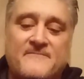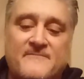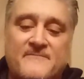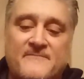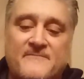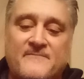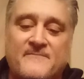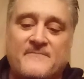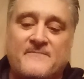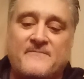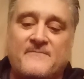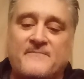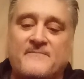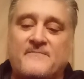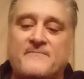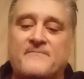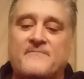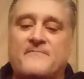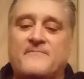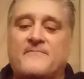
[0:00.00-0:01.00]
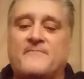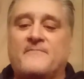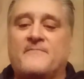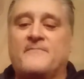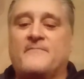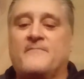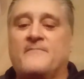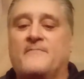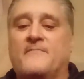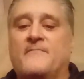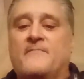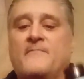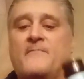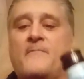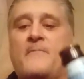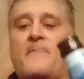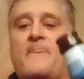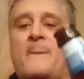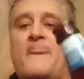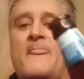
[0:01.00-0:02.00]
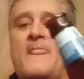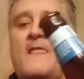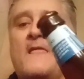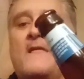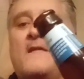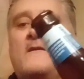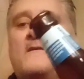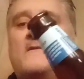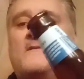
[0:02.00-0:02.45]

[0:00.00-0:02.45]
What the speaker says: Nothing is said.